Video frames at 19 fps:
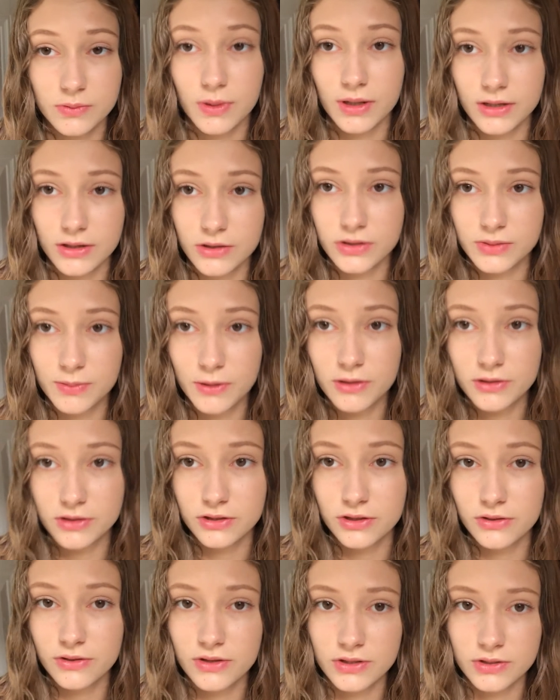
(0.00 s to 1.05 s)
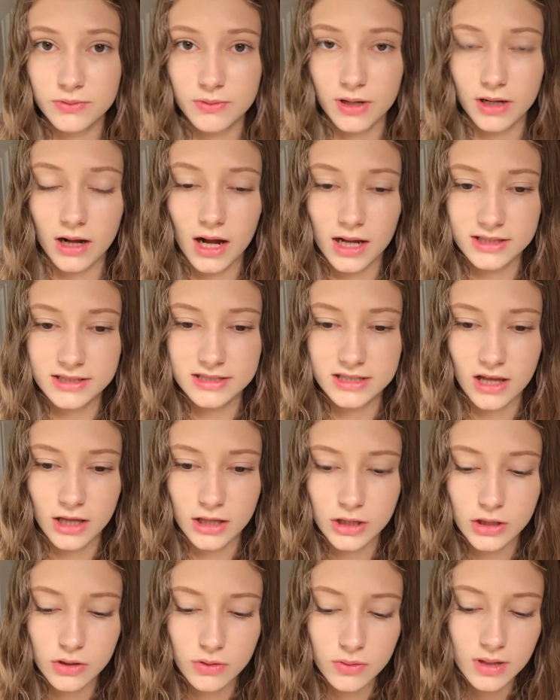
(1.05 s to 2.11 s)
what you're supposed to do, this is what God's
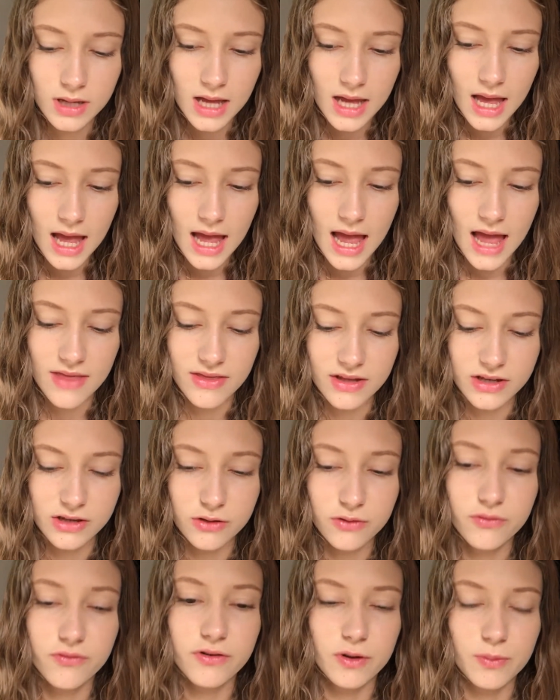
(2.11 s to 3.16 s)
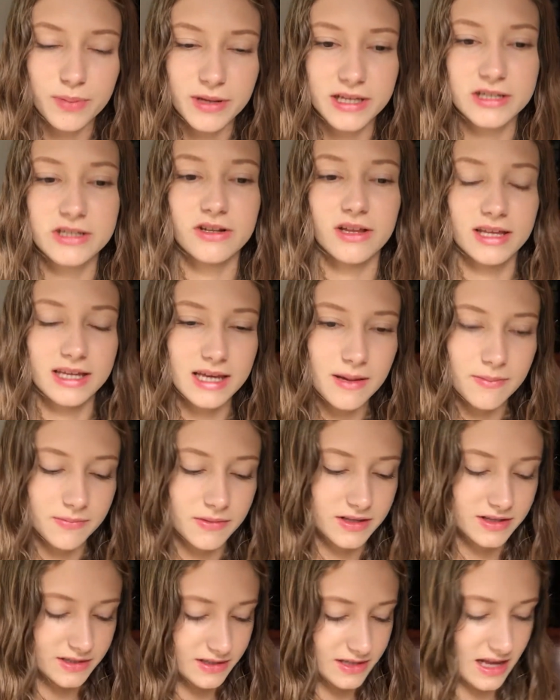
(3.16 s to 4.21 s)
telling you, and then you feel peace, you're like, yep,
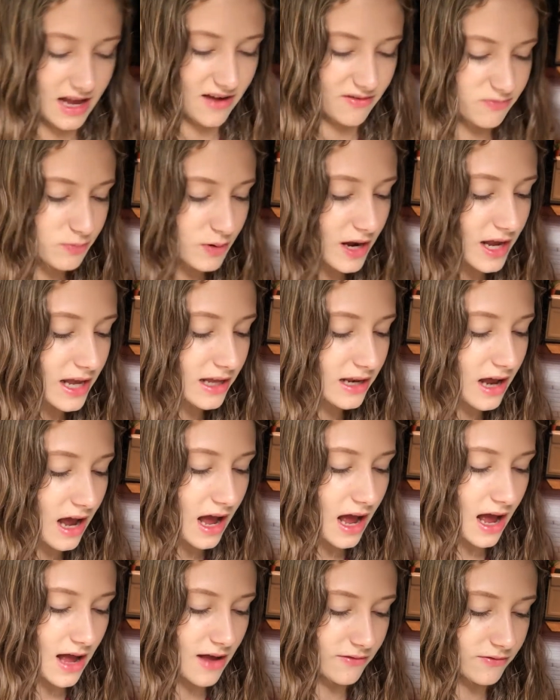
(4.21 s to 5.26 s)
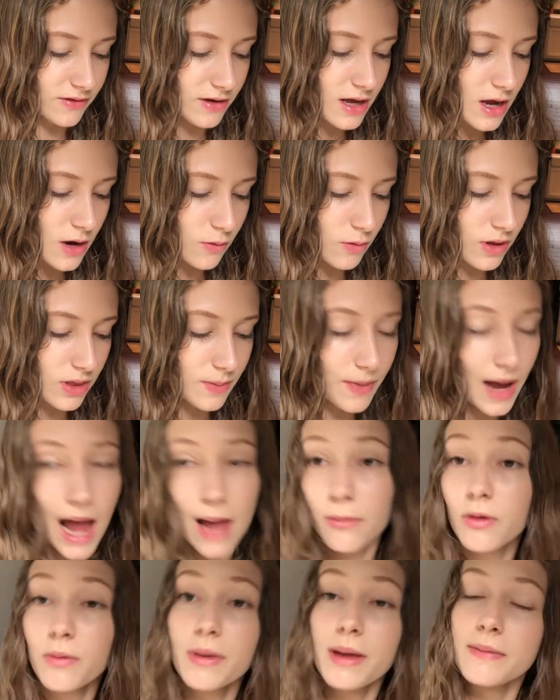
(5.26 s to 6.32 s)
this is it. I've prayed, I've read the
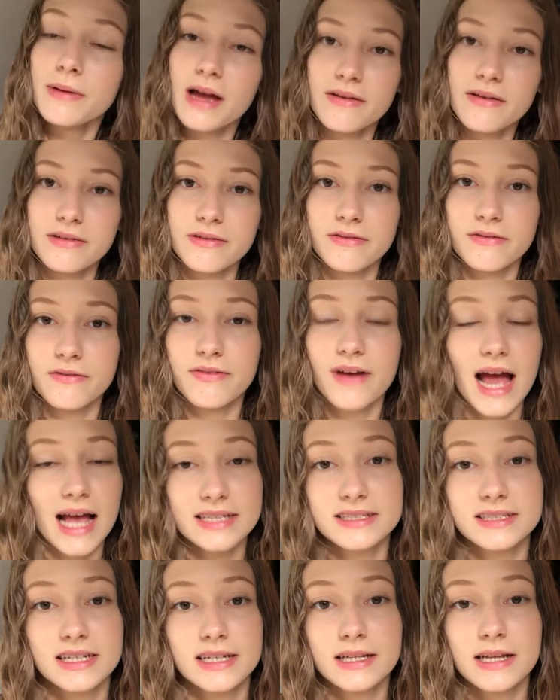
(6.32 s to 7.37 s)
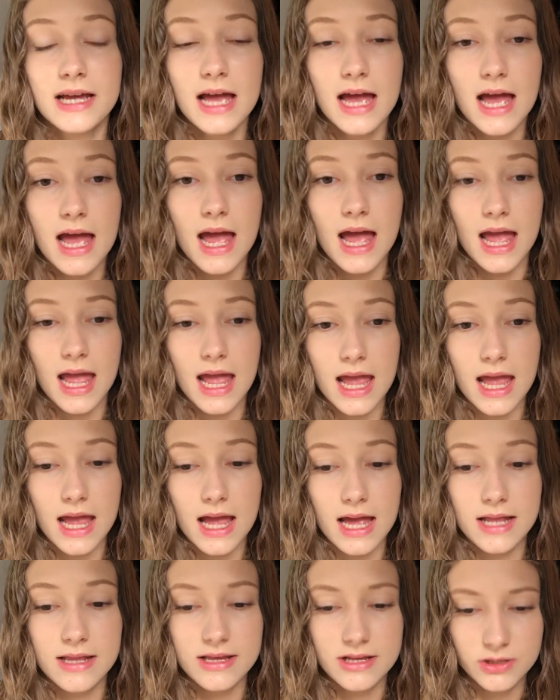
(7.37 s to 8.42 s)
Bible, maybe I've even fasted,
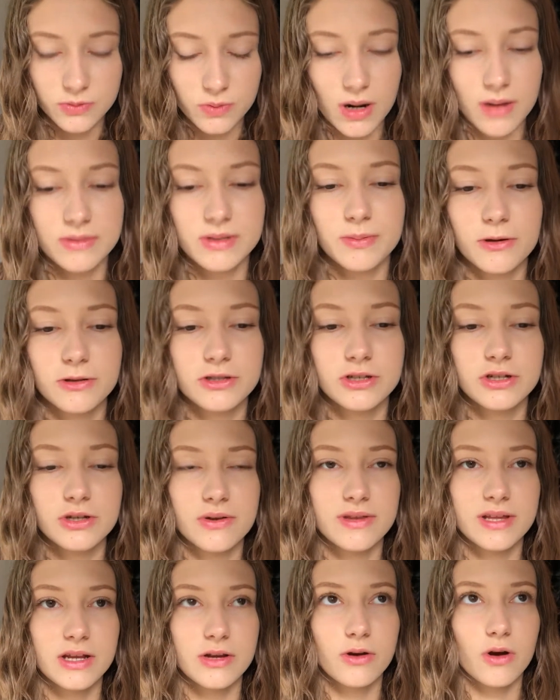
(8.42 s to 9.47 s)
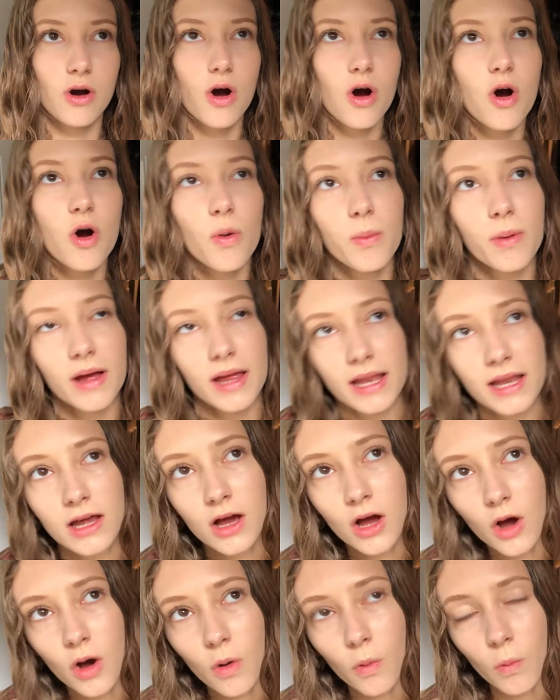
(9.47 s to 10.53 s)
and this is what I'm supposed to do. And then you go, oh, but
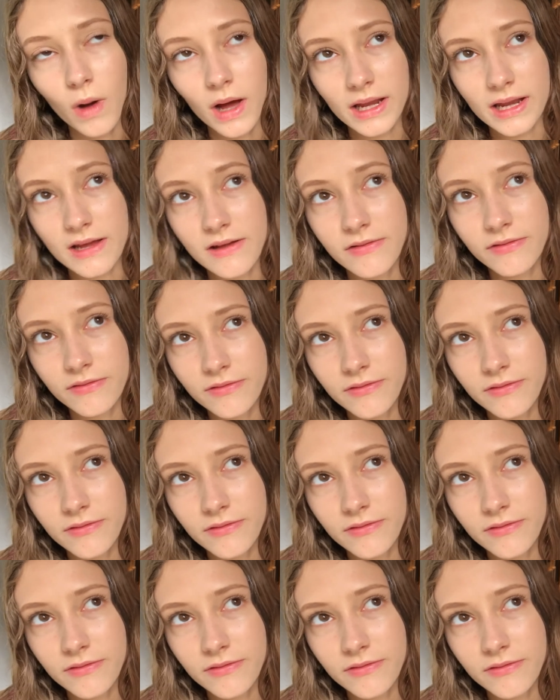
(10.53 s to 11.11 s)
what if